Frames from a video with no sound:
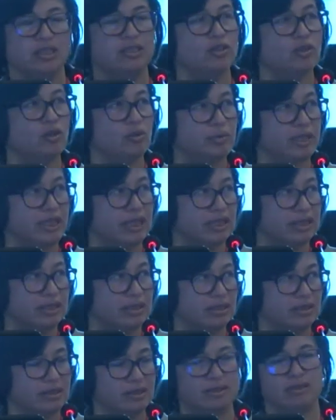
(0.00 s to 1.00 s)

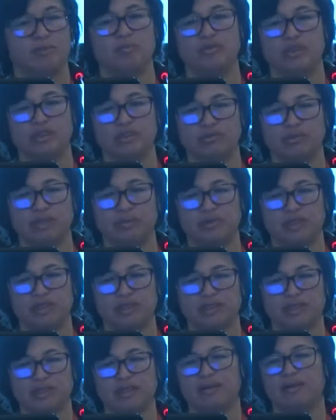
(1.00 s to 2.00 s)
nominated
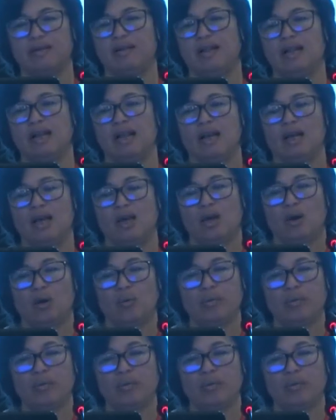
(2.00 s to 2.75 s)
prescription. We